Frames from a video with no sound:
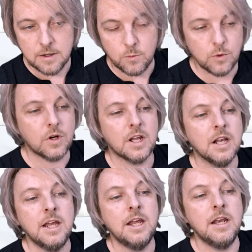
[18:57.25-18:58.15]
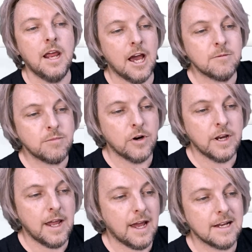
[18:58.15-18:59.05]
will clean our
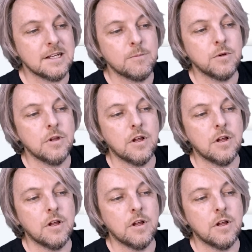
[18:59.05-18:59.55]
body, our temple